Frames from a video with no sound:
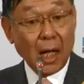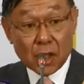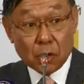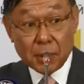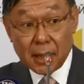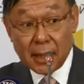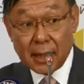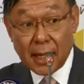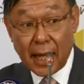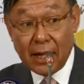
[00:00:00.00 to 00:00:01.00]
You mean
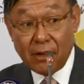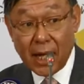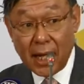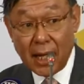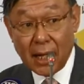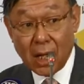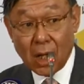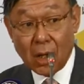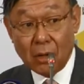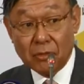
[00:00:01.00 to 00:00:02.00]
the area
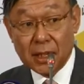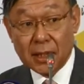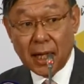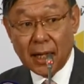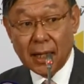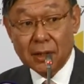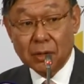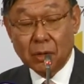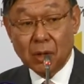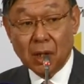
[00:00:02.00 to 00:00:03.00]
of the
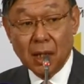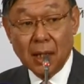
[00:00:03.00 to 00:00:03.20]
target, or